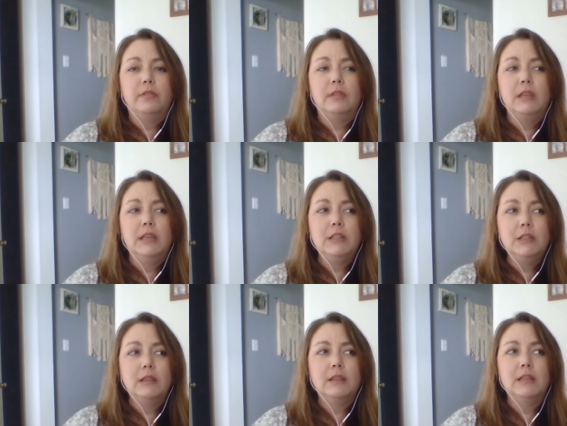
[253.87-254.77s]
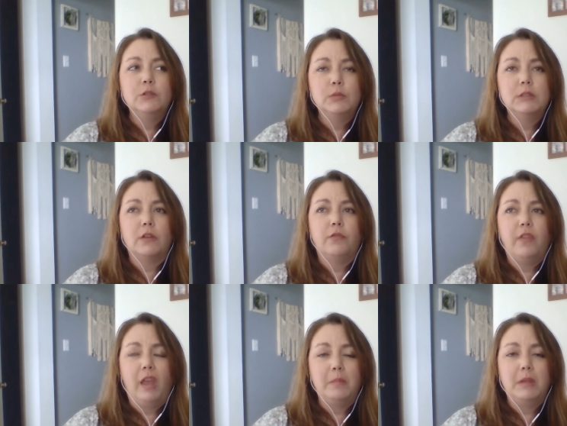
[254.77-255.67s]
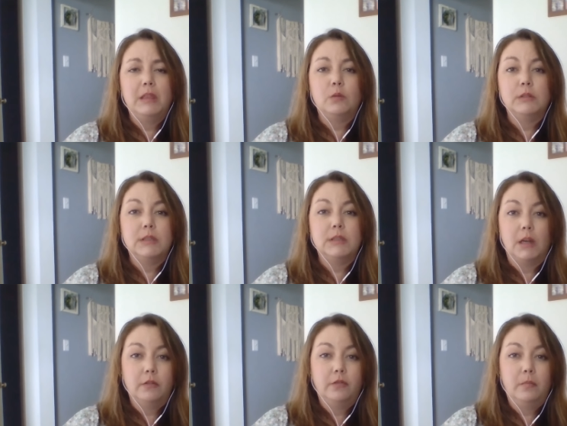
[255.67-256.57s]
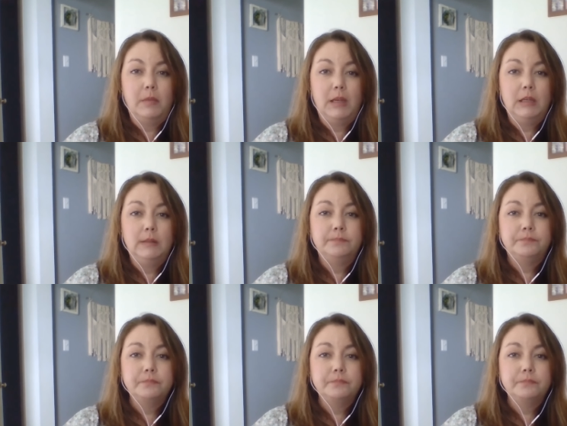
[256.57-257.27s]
this was the family that was there for me.